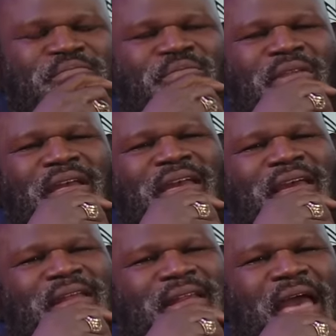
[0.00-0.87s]
me.
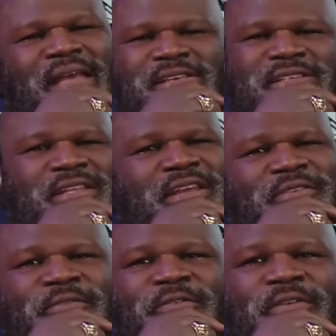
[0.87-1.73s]
And I just did it
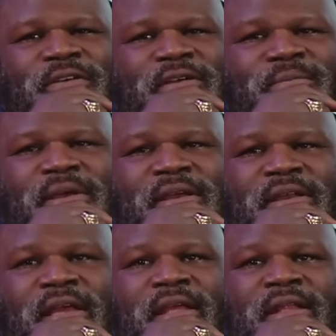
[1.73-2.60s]
for fun, man.
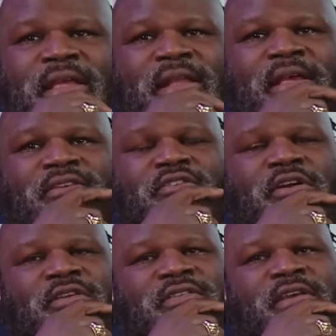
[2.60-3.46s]
And then they
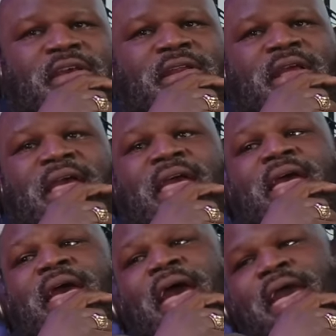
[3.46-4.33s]
started saying,
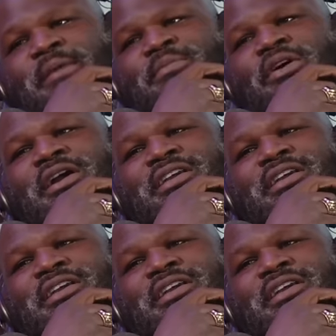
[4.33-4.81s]
hey, Mark,